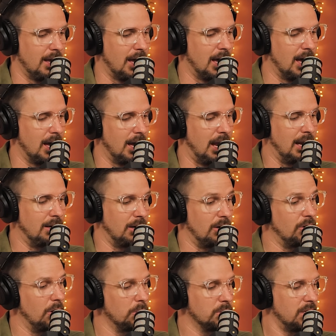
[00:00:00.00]
And
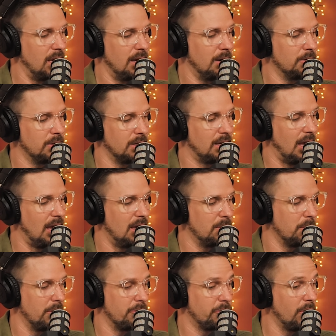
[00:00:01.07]
no sound
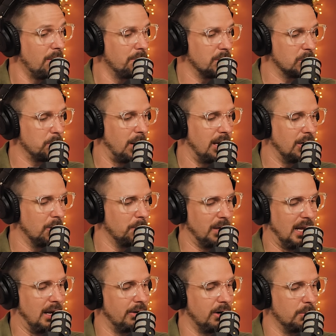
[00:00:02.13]
came from the spider,
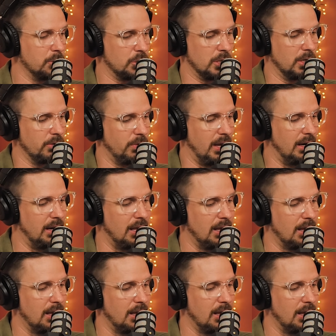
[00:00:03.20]
but Harry was sure that